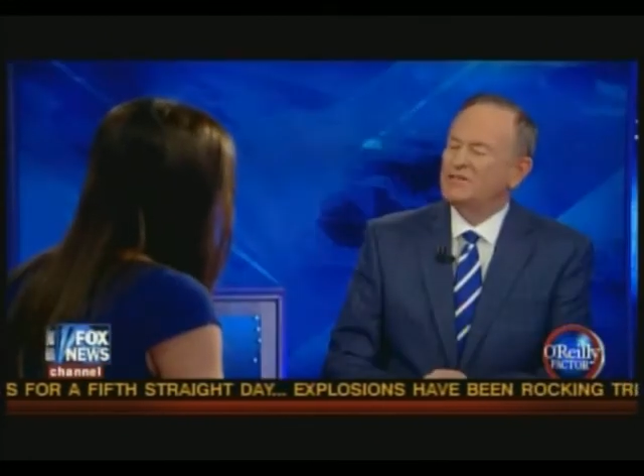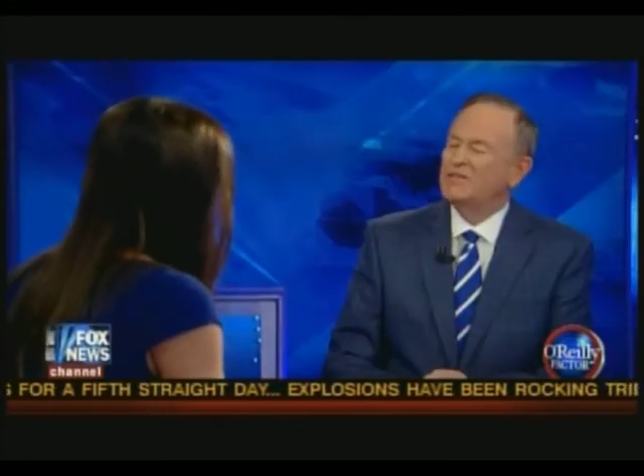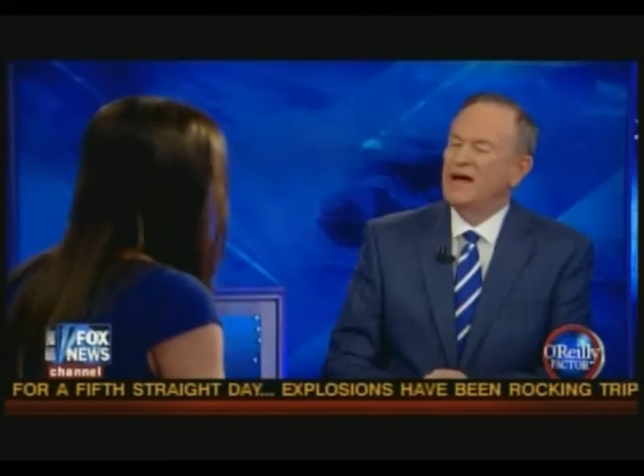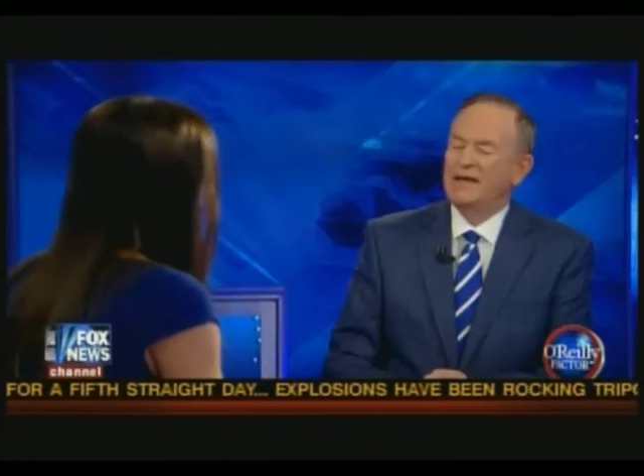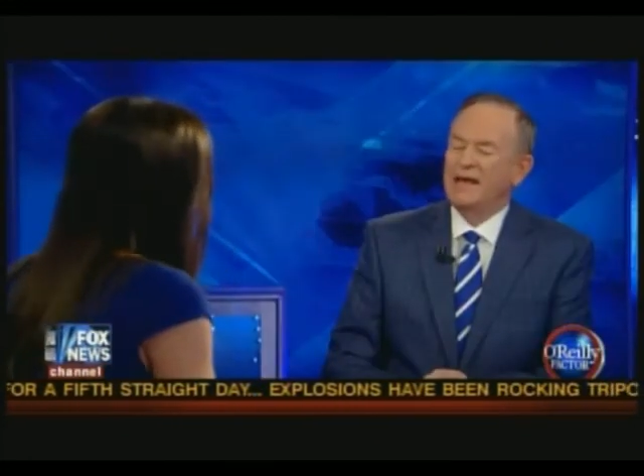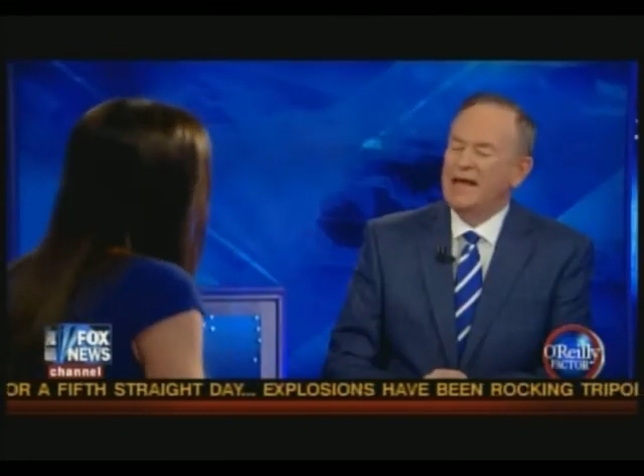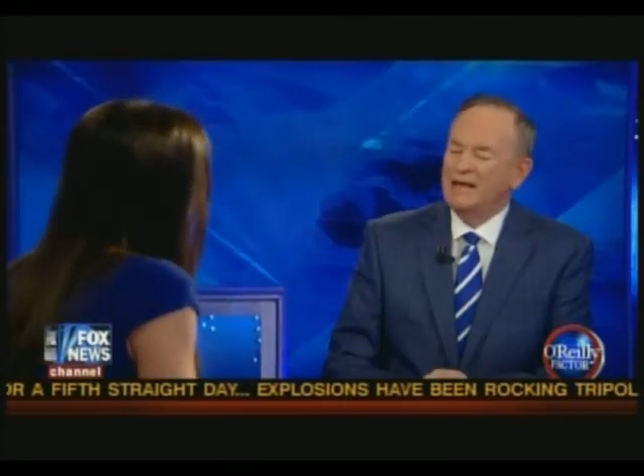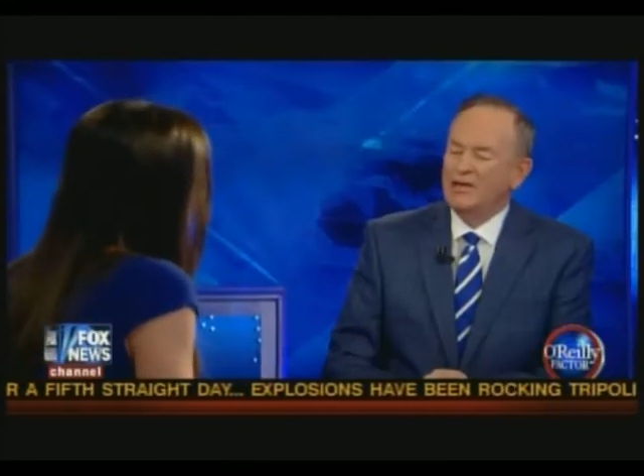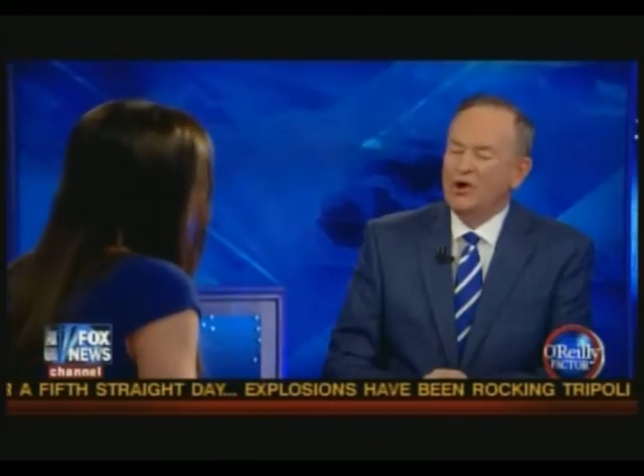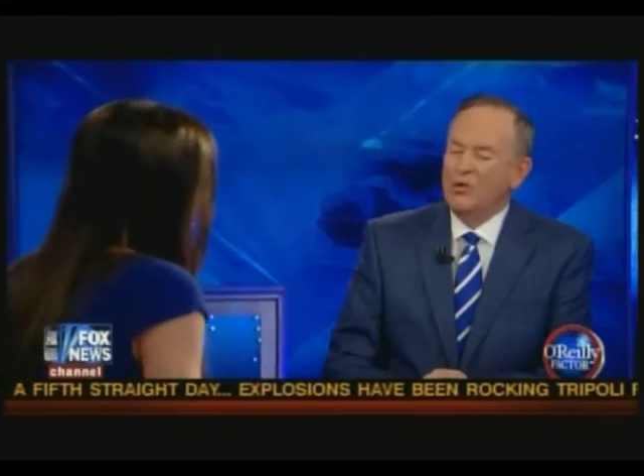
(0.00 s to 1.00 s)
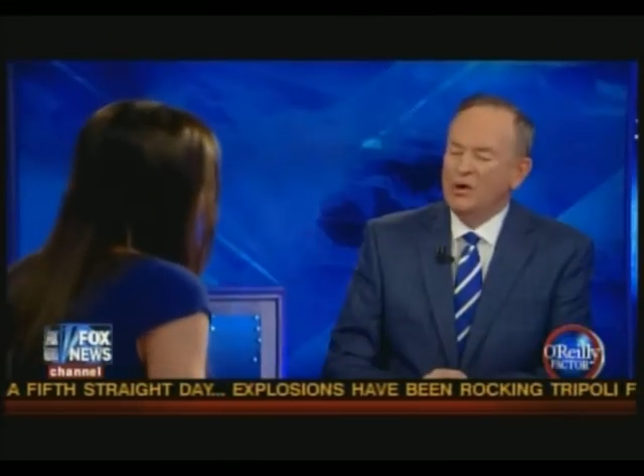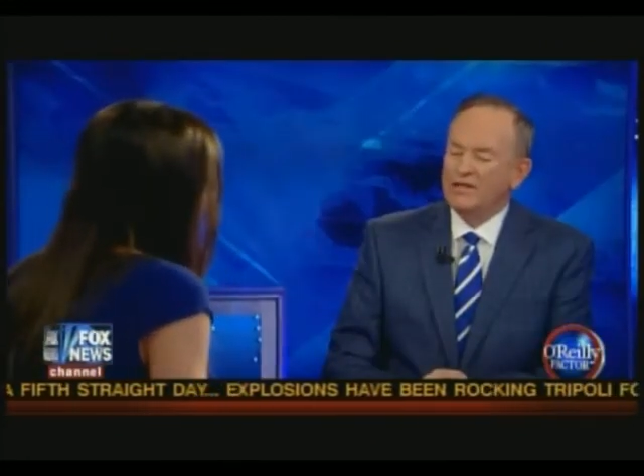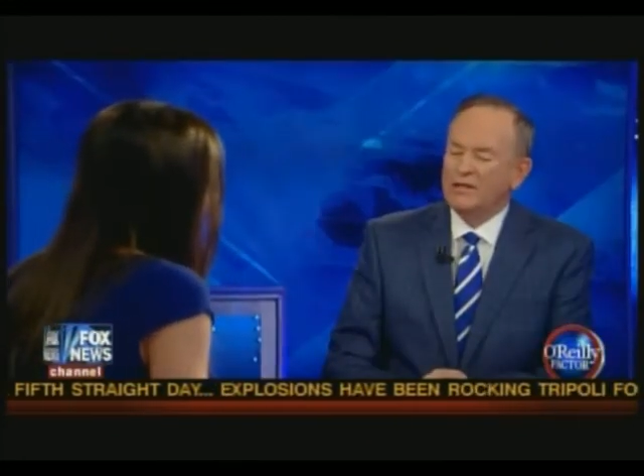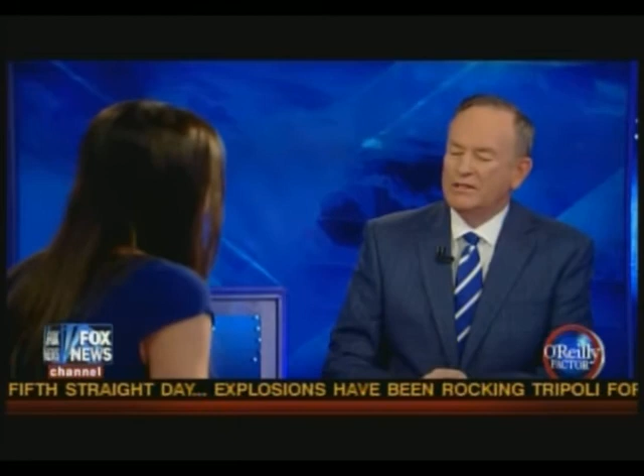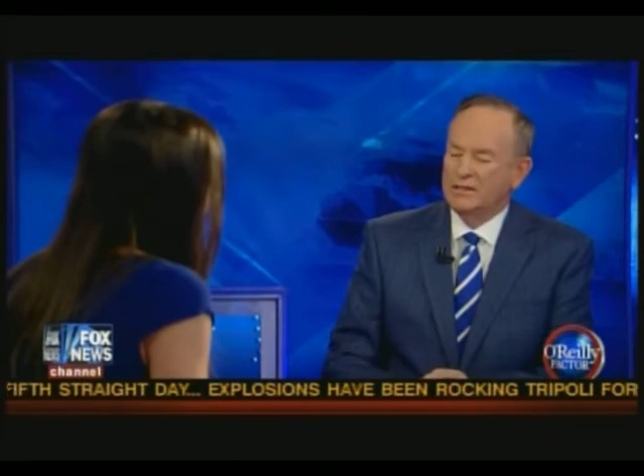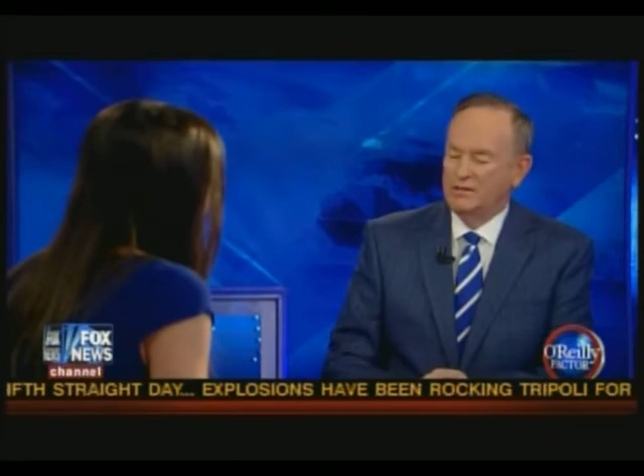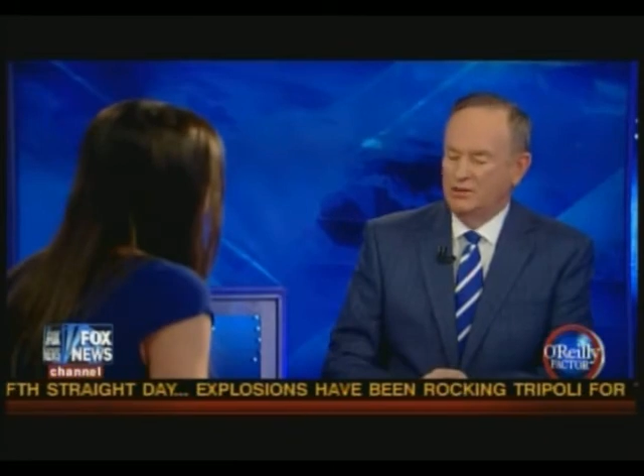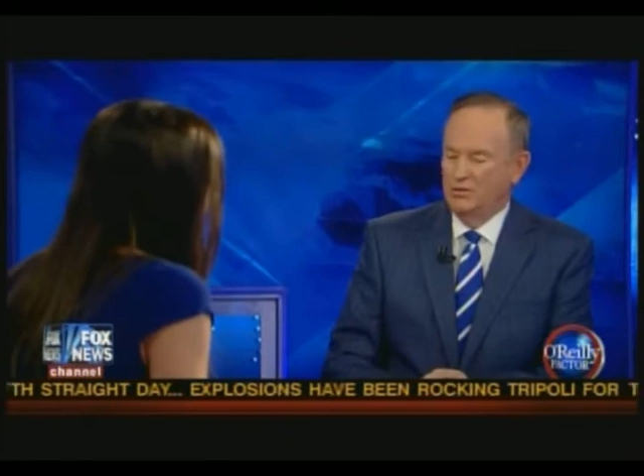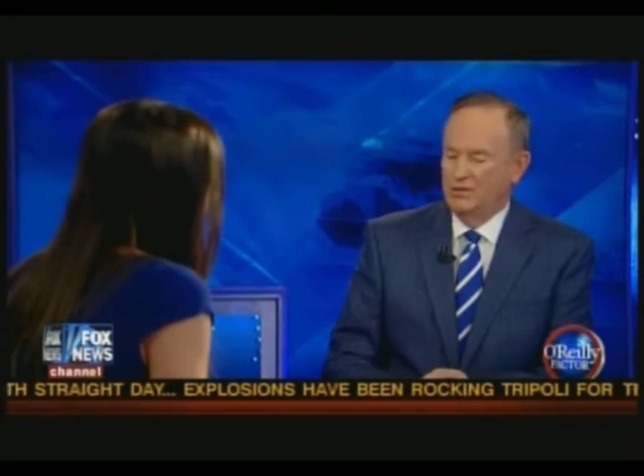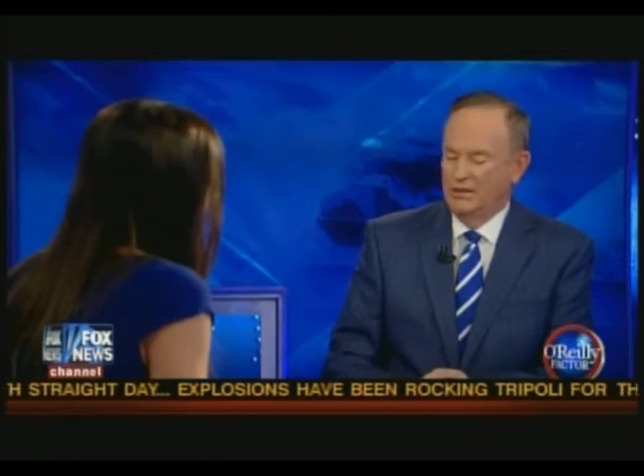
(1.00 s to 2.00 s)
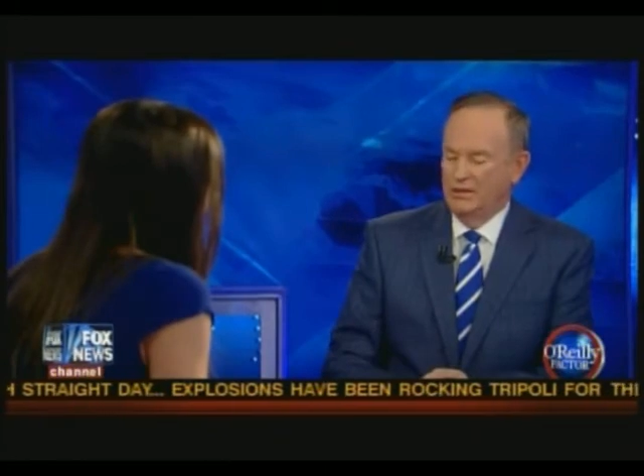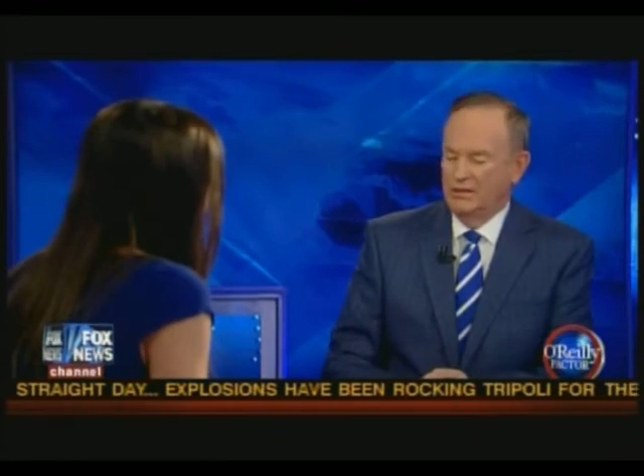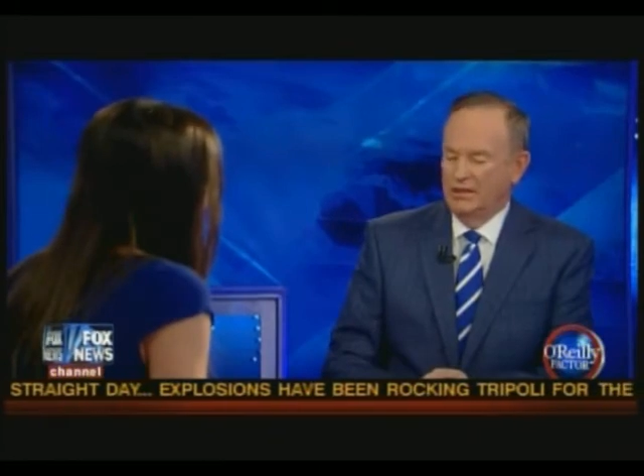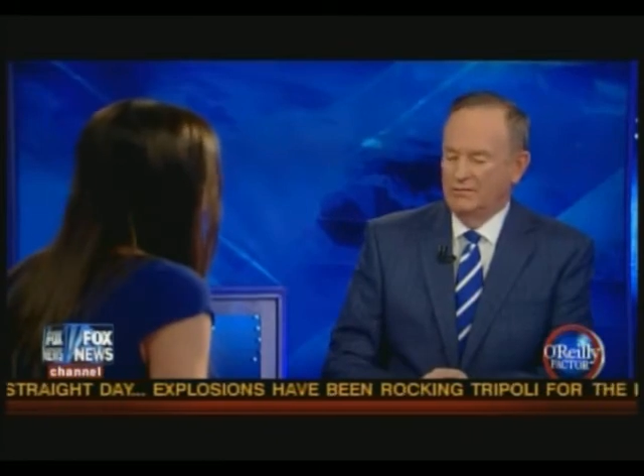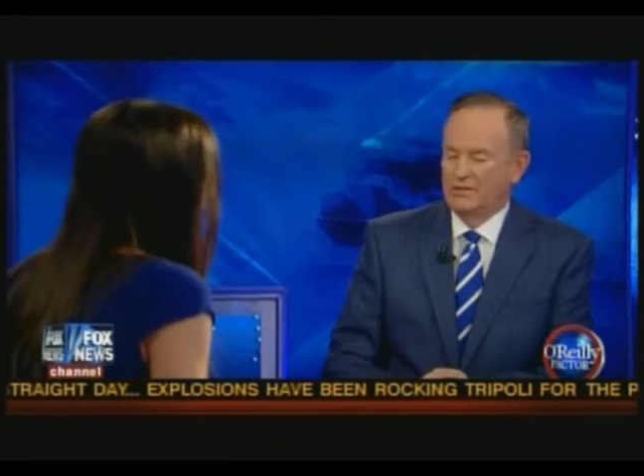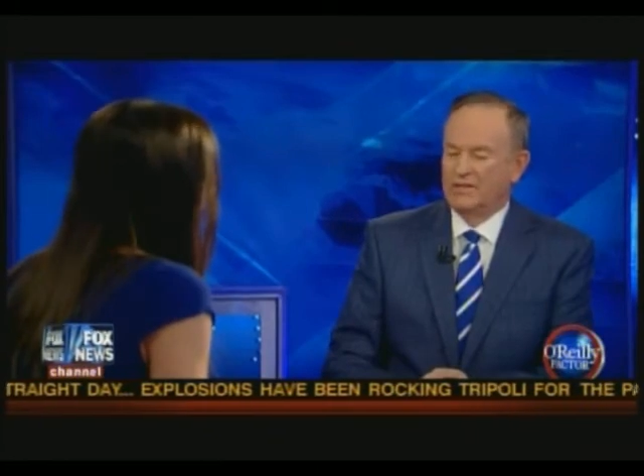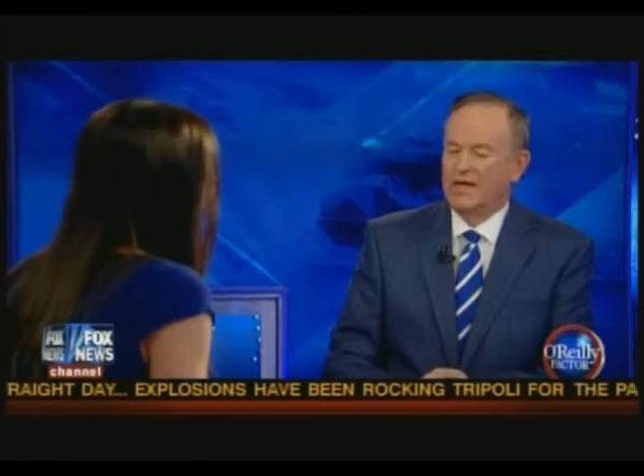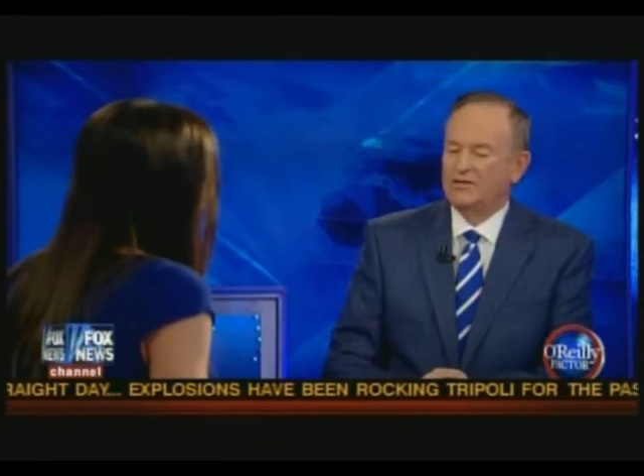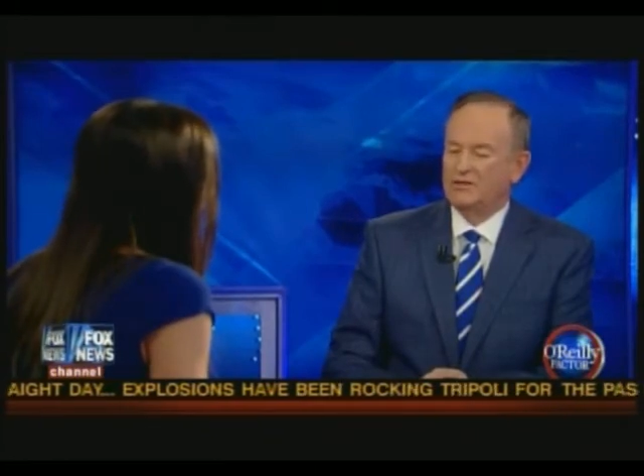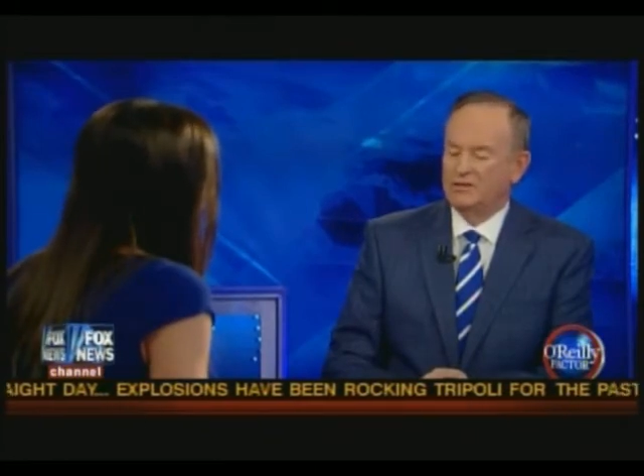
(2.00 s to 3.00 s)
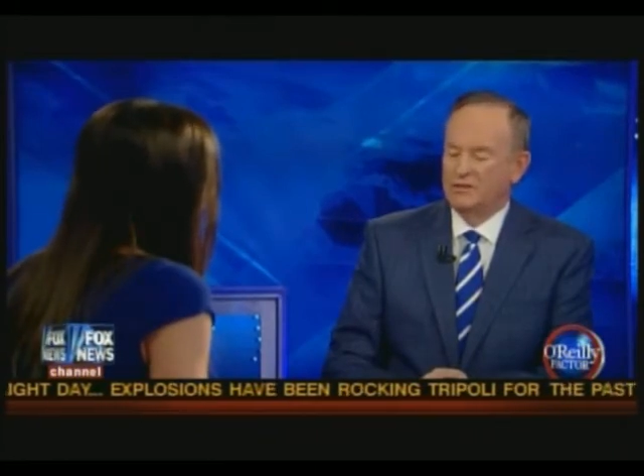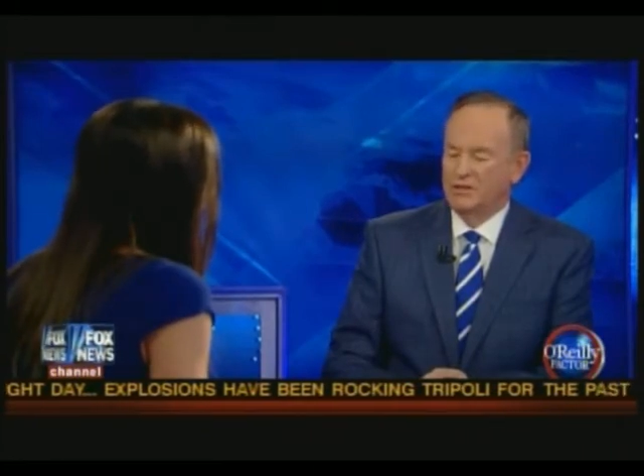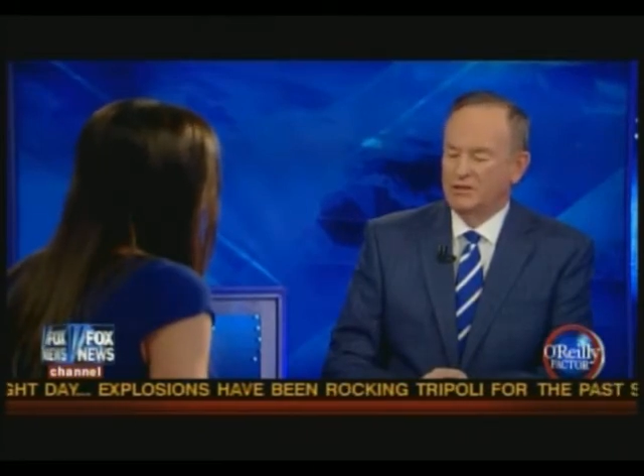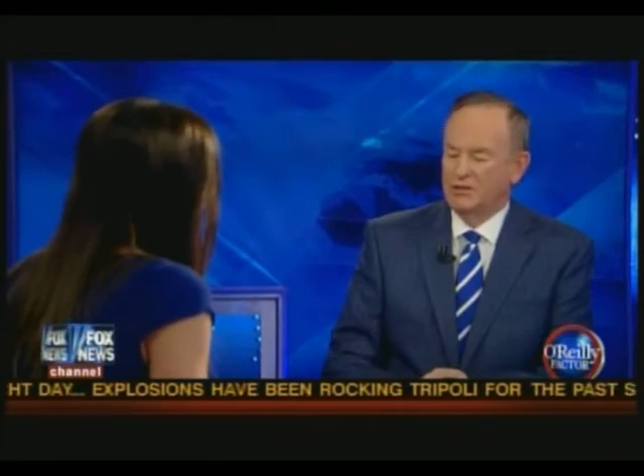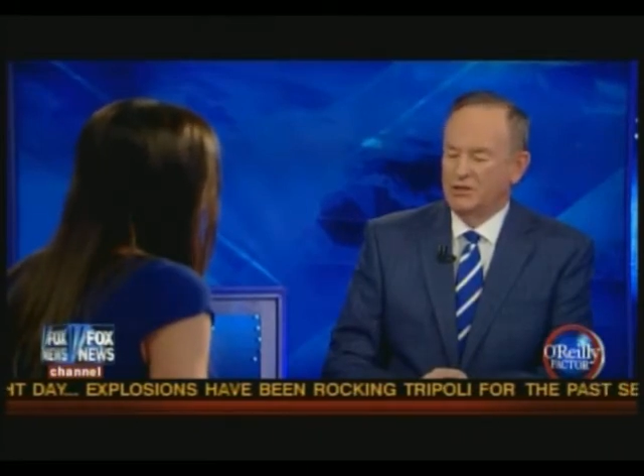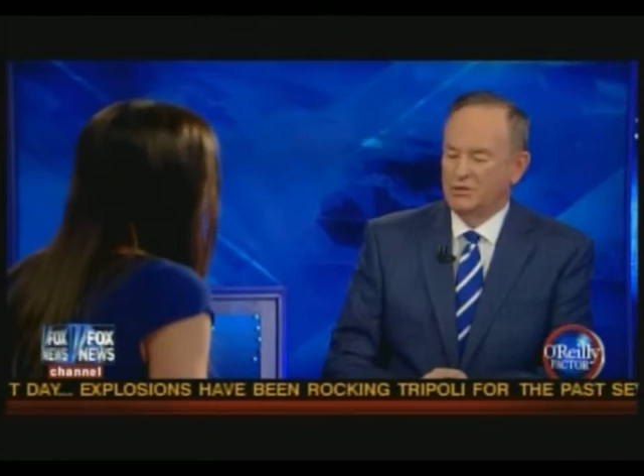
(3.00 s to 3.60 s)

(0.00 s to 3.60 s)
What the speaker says: is not, and no one can tell you what the end game is. That's just an excuse.